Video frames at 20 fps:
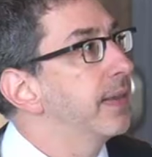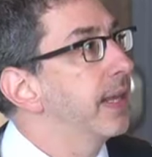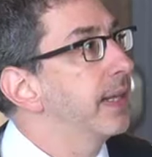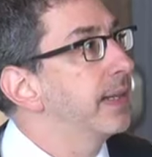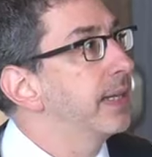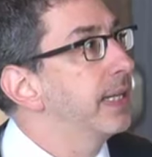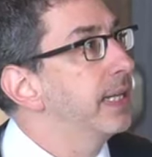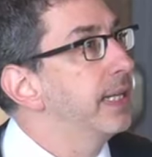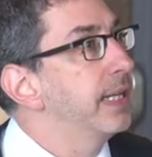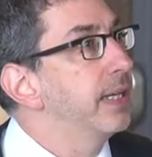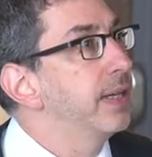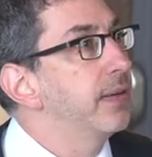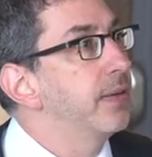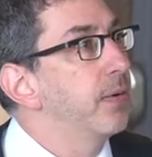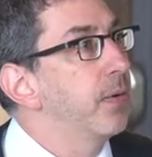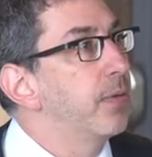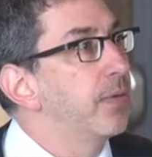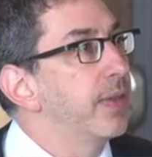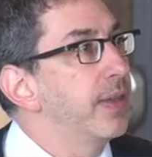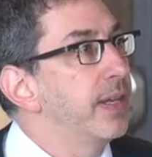that
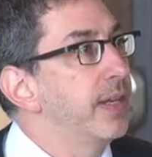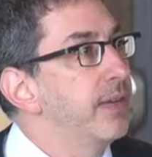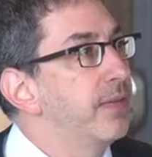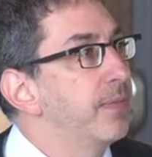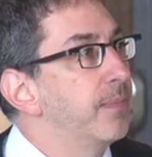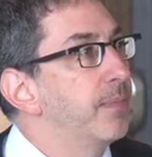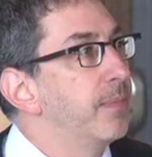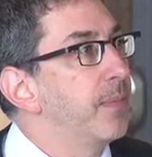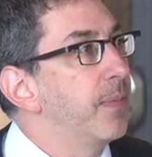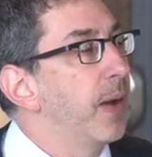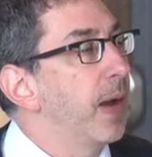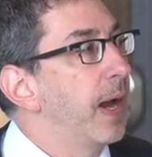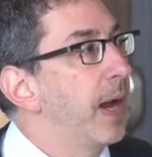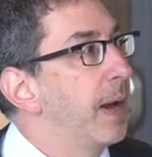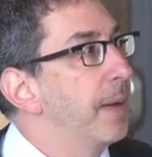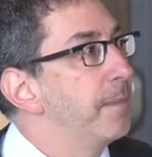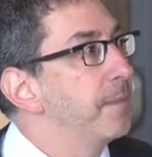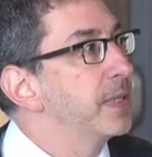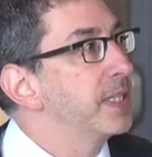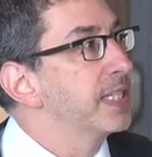the
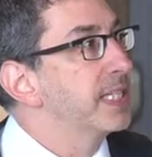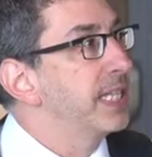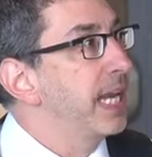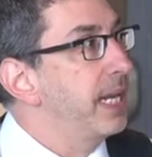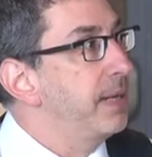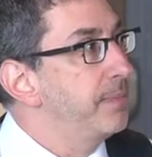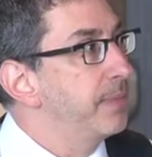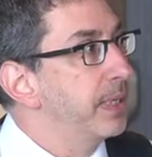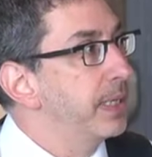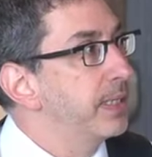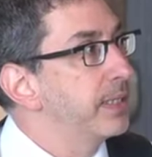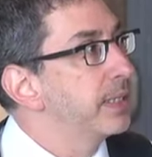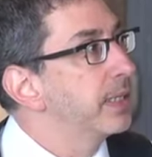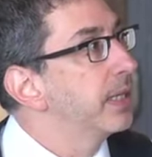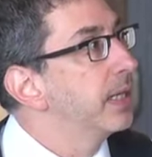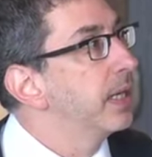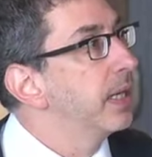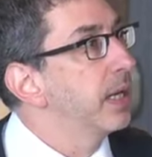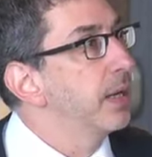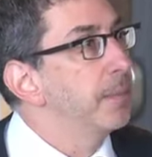statement
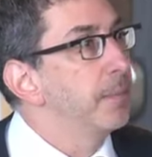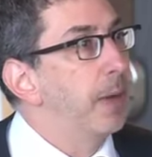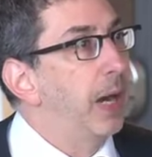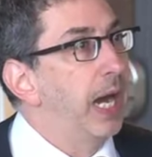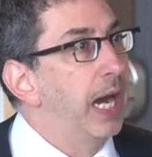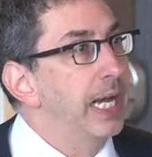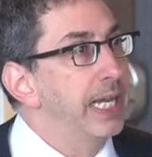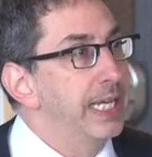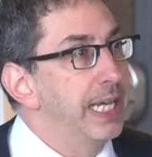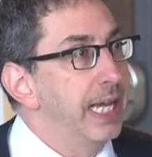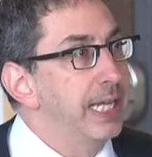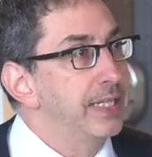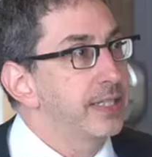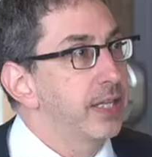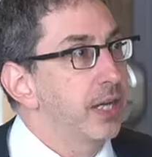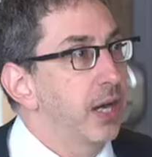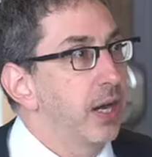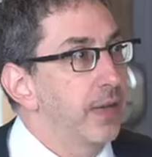by Yenta